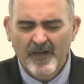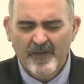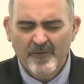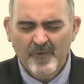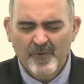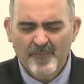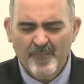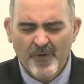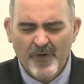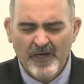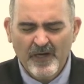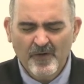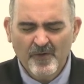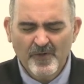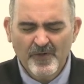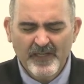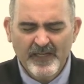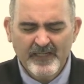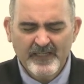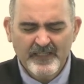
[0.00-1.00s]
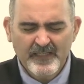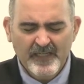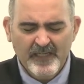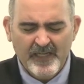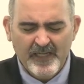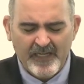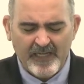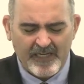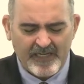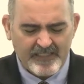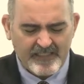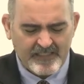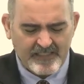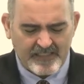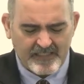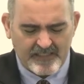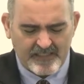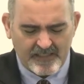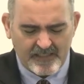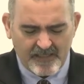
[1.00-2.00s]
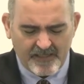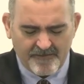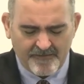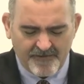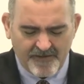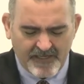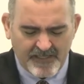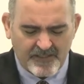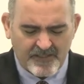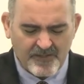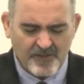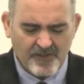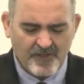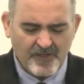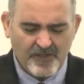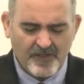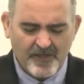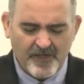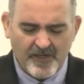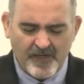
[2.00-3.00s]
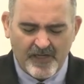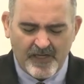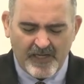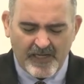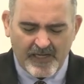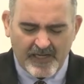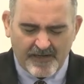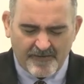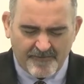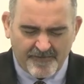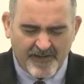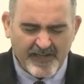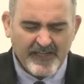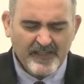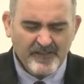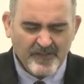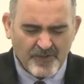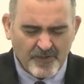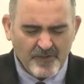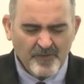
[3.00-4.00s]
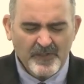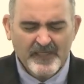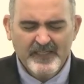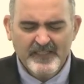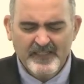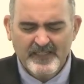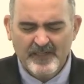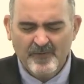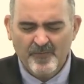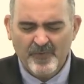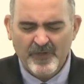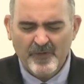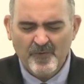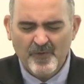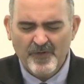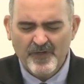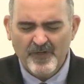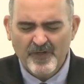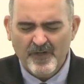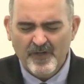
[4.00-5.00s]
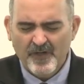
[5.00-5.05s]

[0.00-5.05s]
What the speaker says: We pray, Lord, that as these events are unveiled to us, that we would